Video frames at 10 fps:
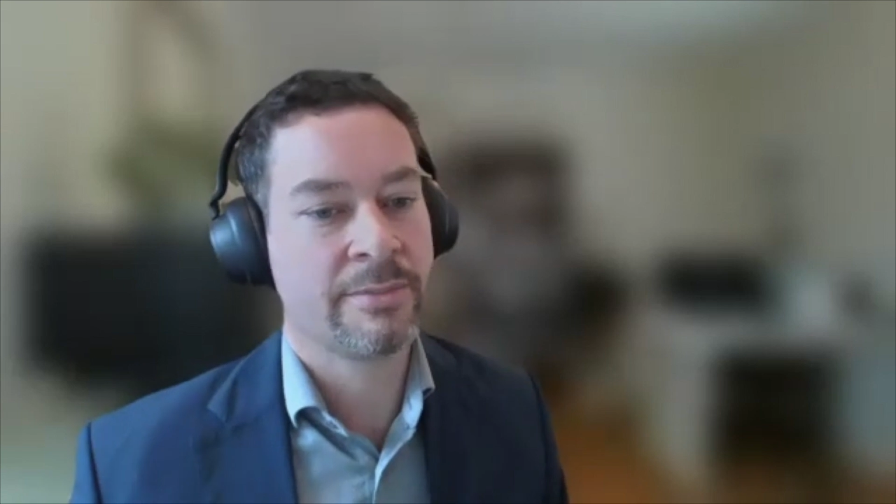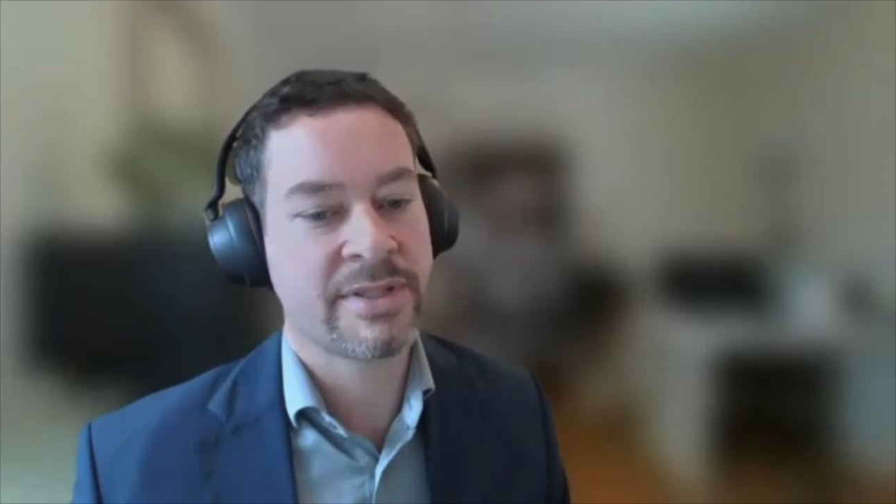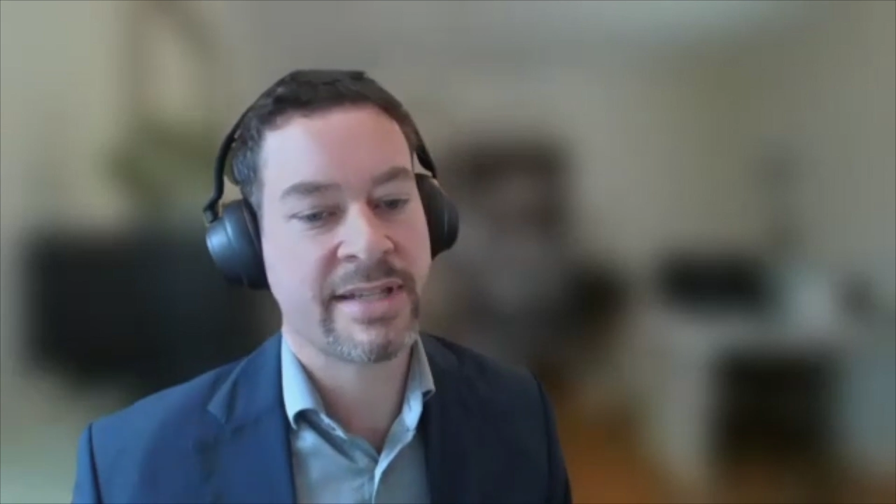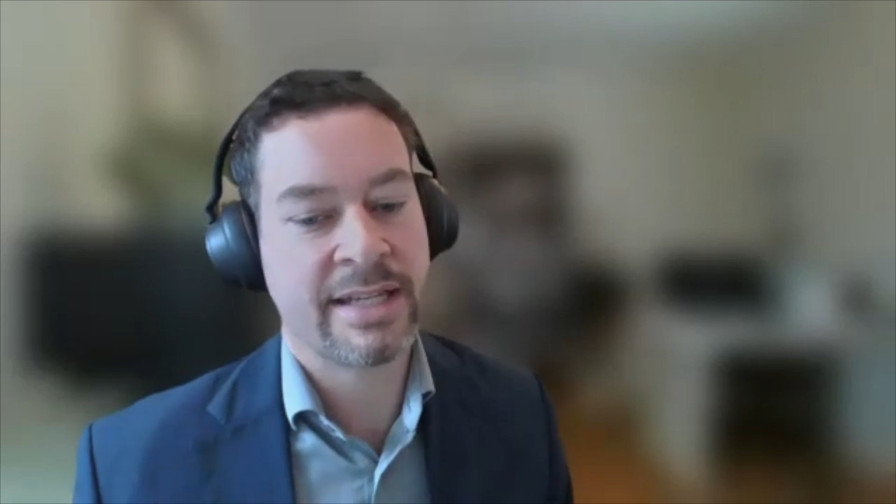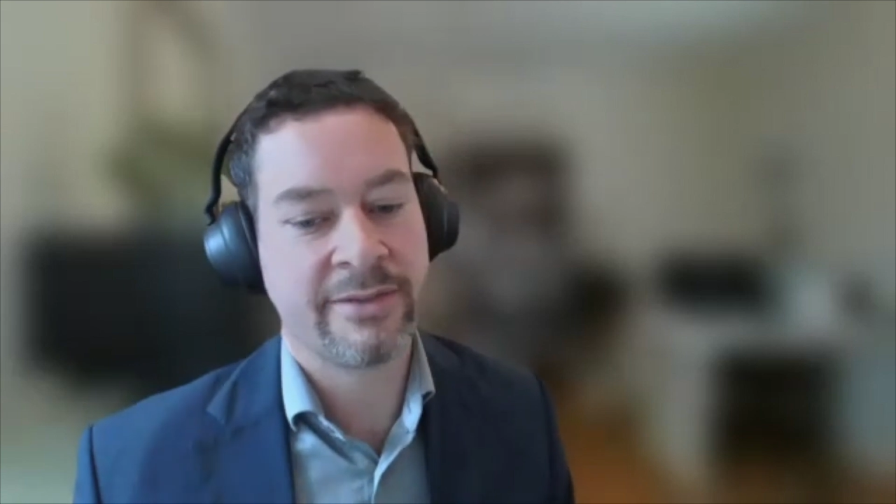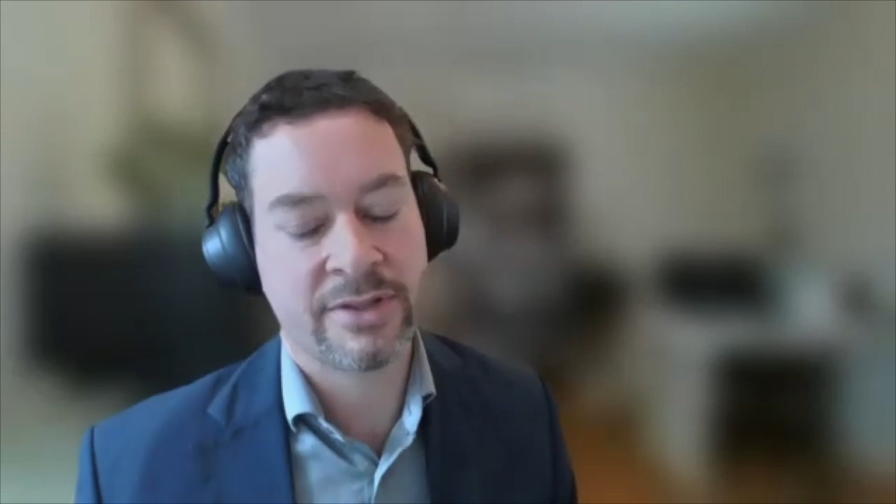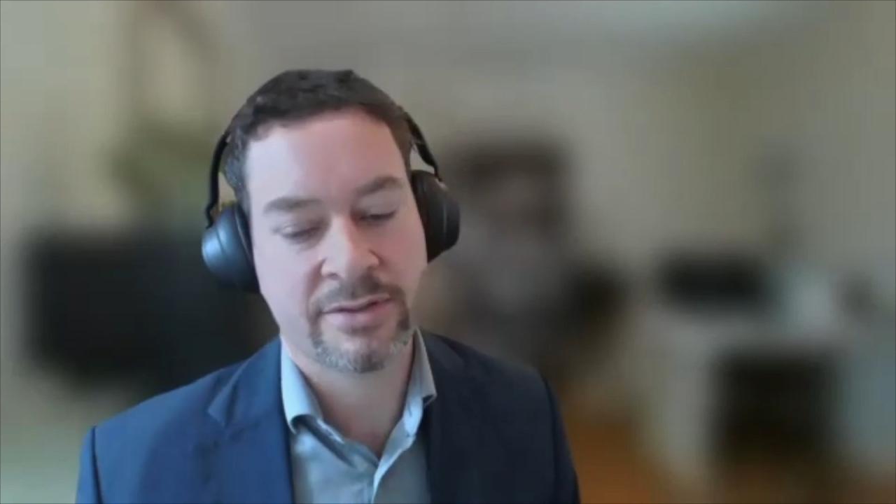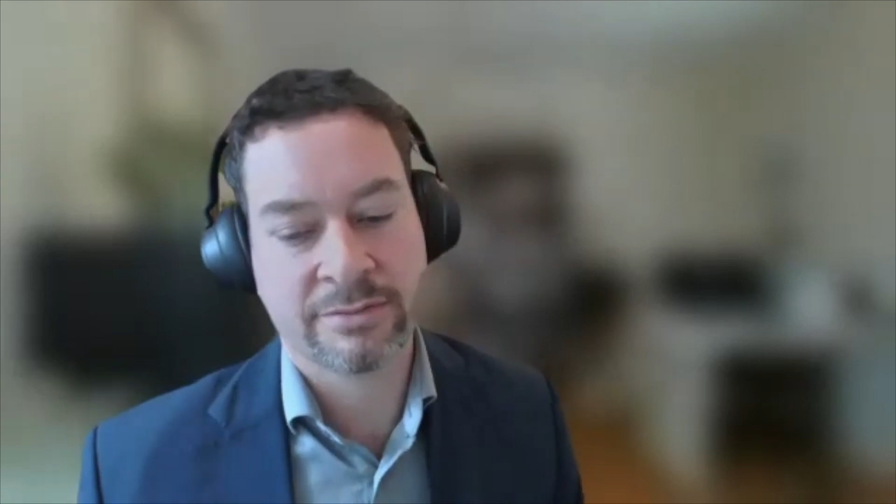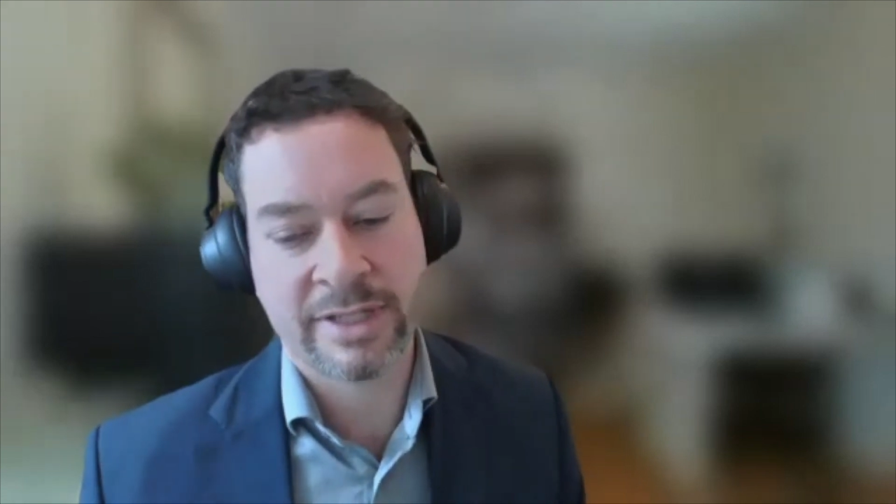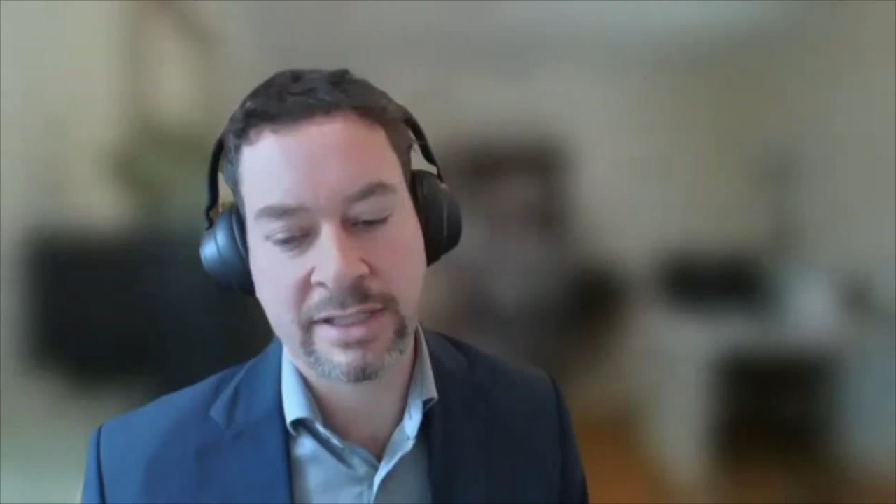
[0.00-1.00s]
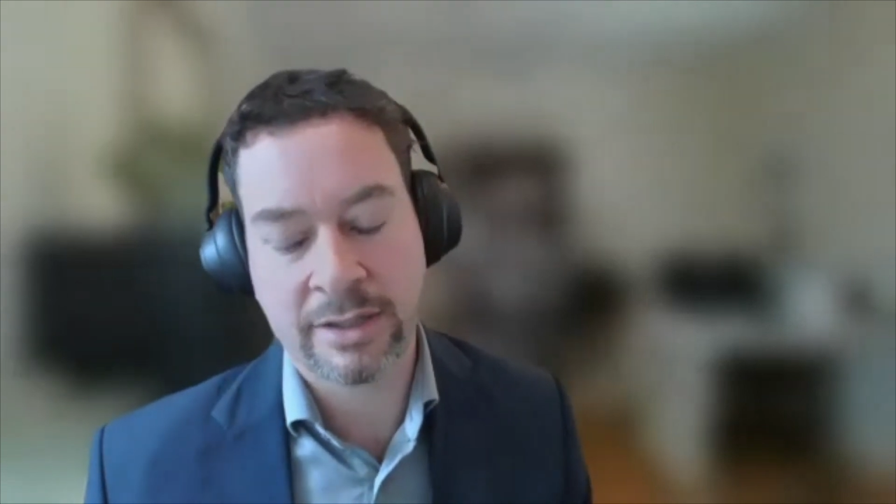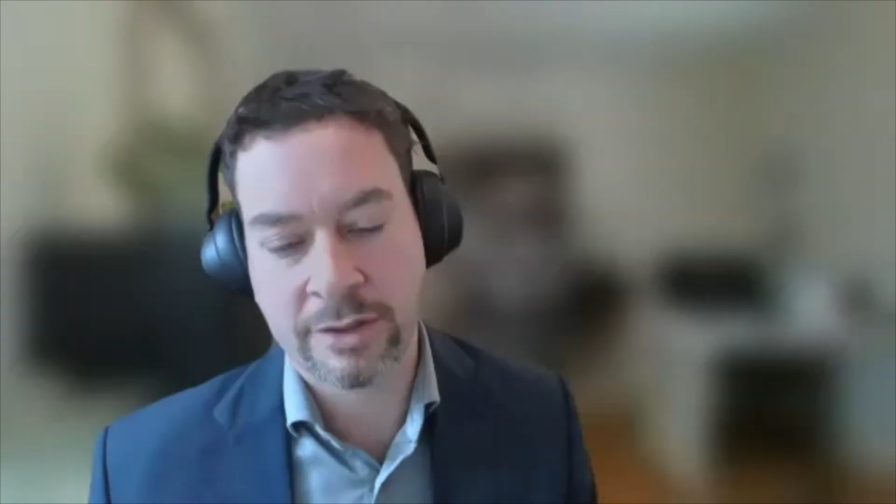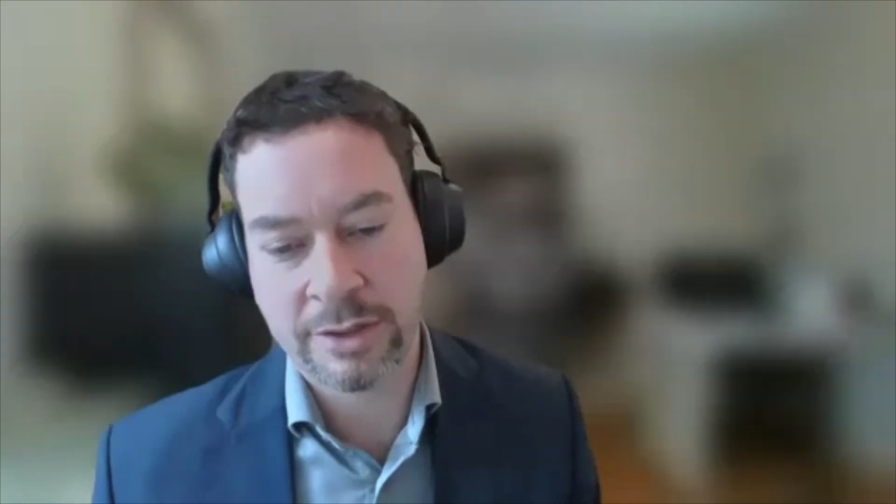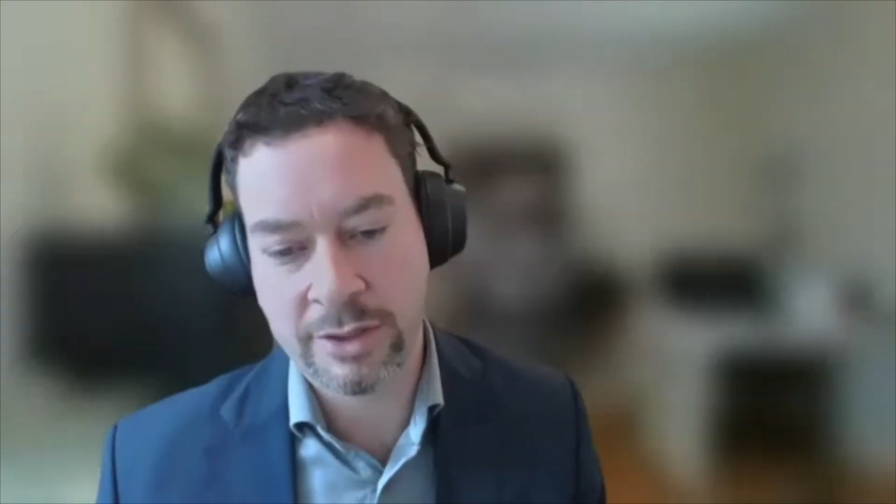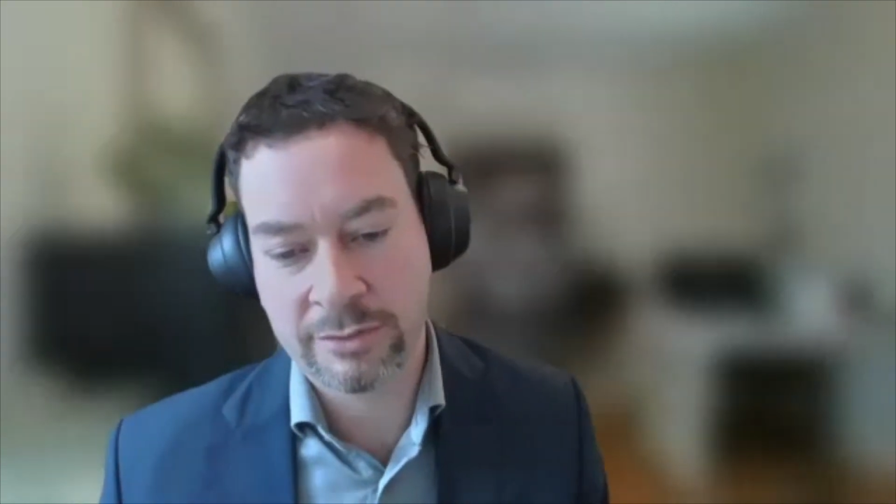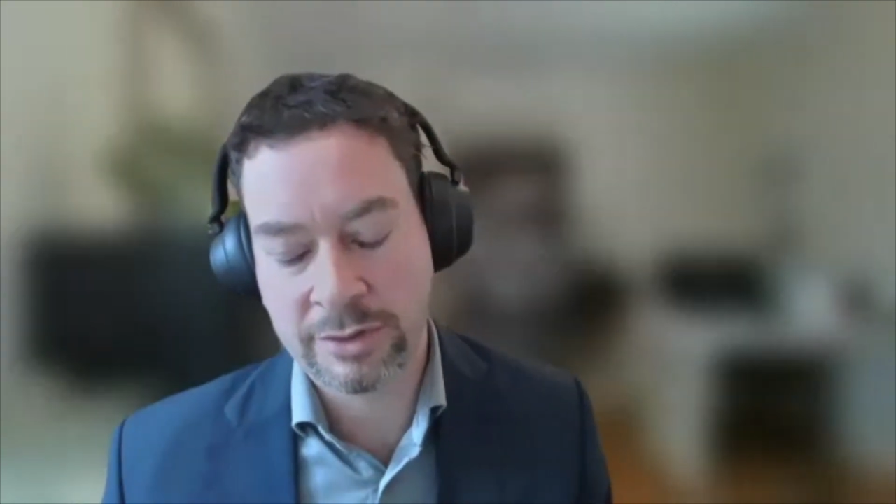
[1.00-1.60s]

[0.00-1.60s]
Say if it's a rear loaded